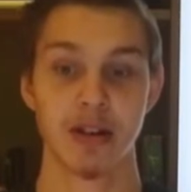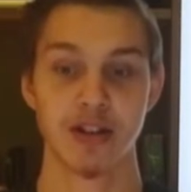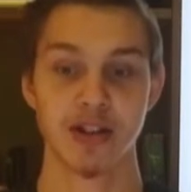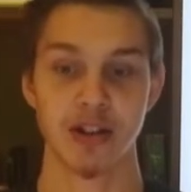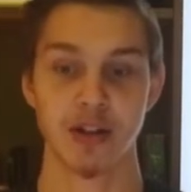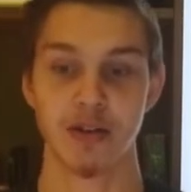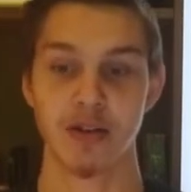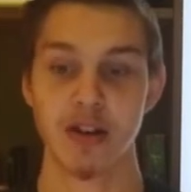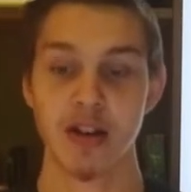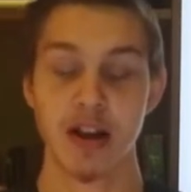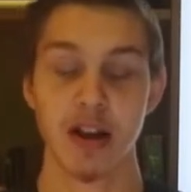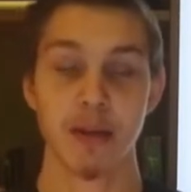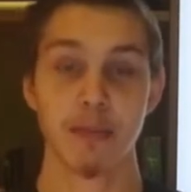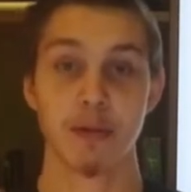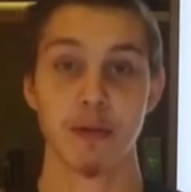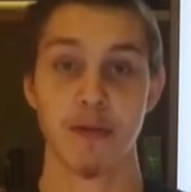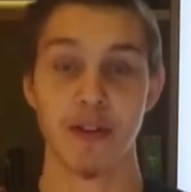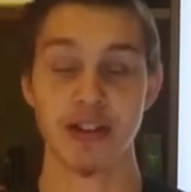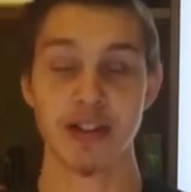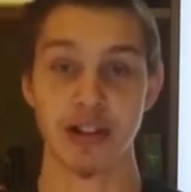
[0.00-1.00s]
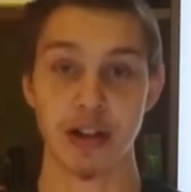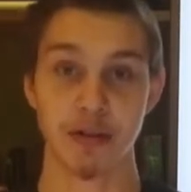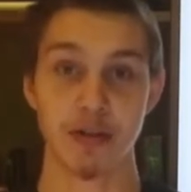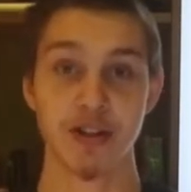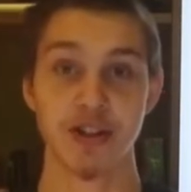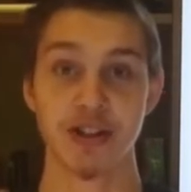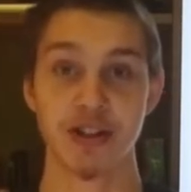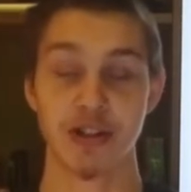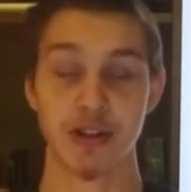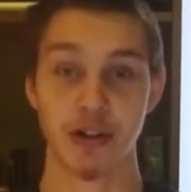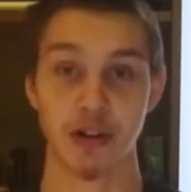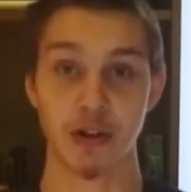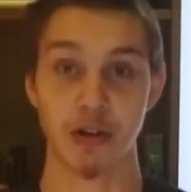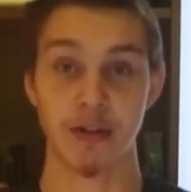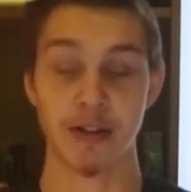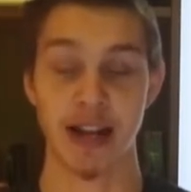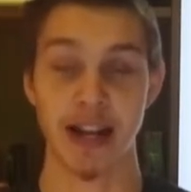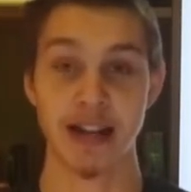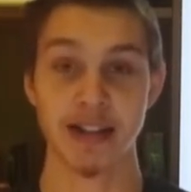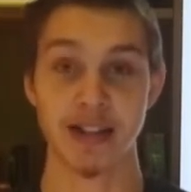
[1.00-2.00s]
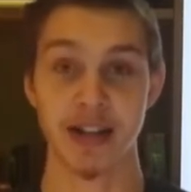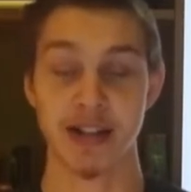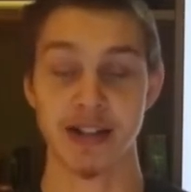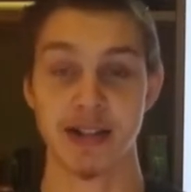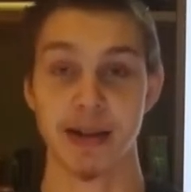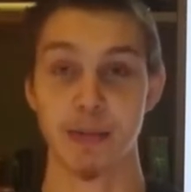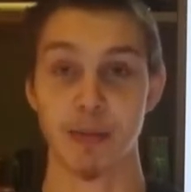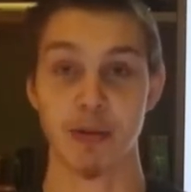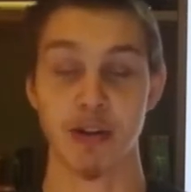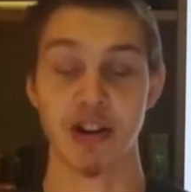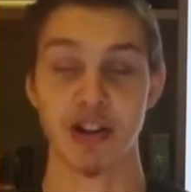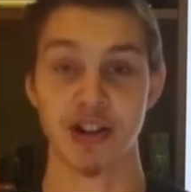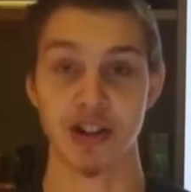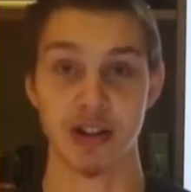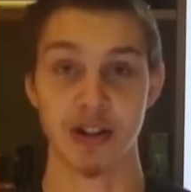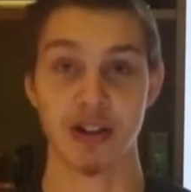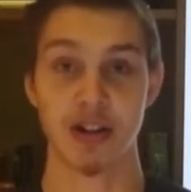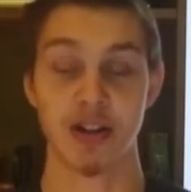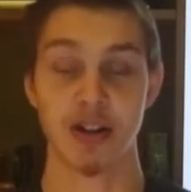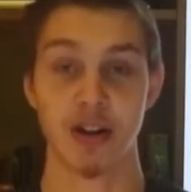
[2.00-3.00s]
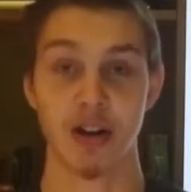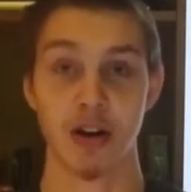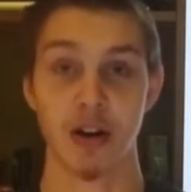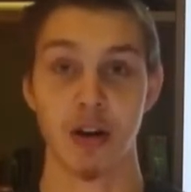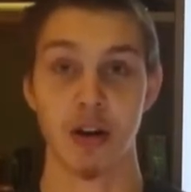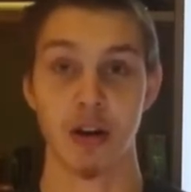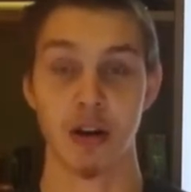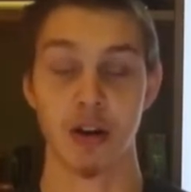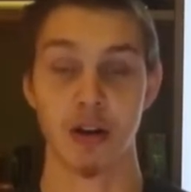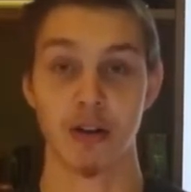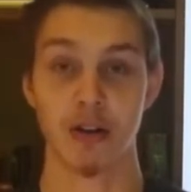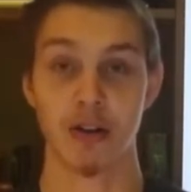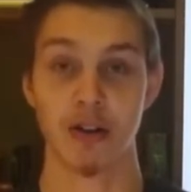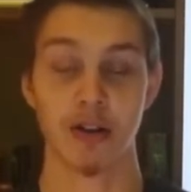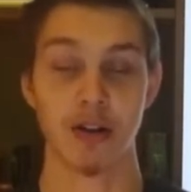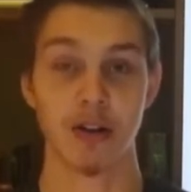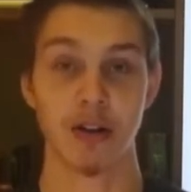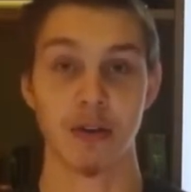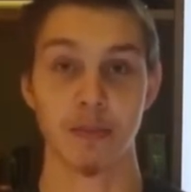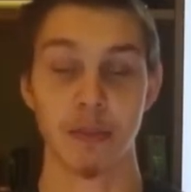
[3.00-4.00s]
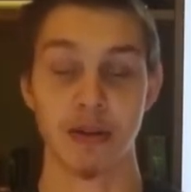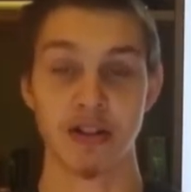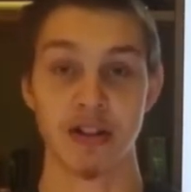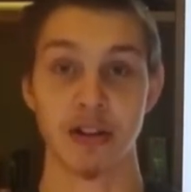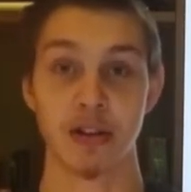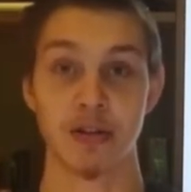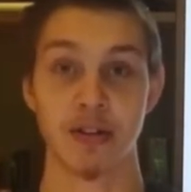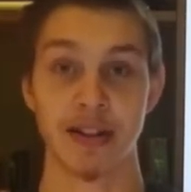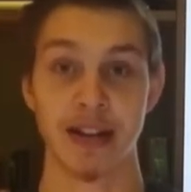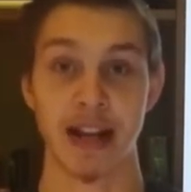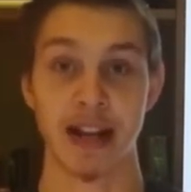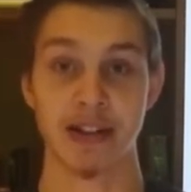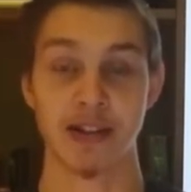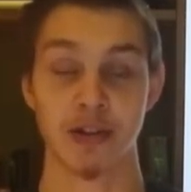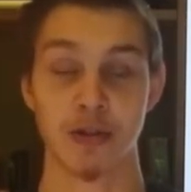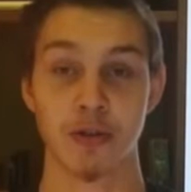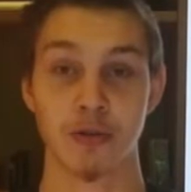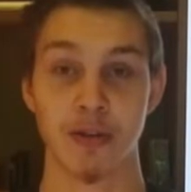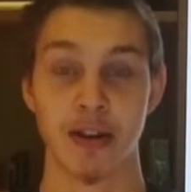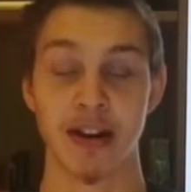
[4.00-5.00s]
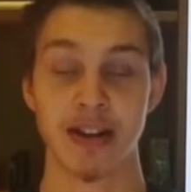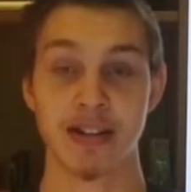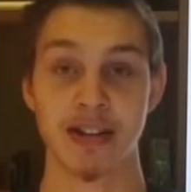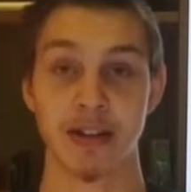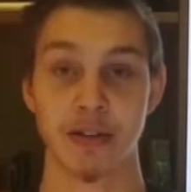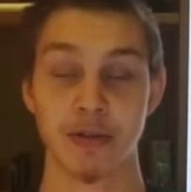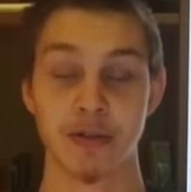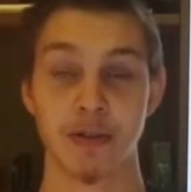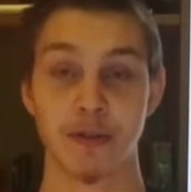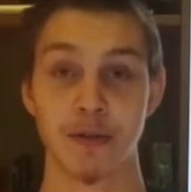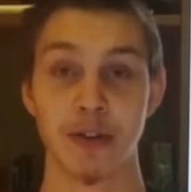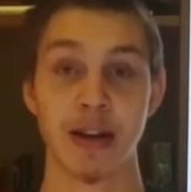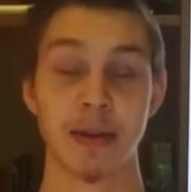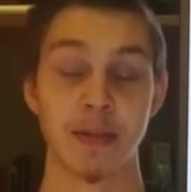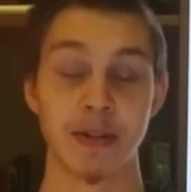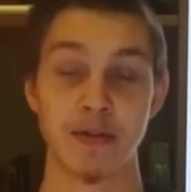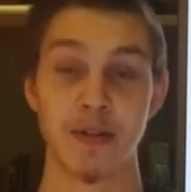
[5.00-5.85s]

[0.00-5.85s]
So professing Christians that go against that separation are basically going against their own rights and their own freedom.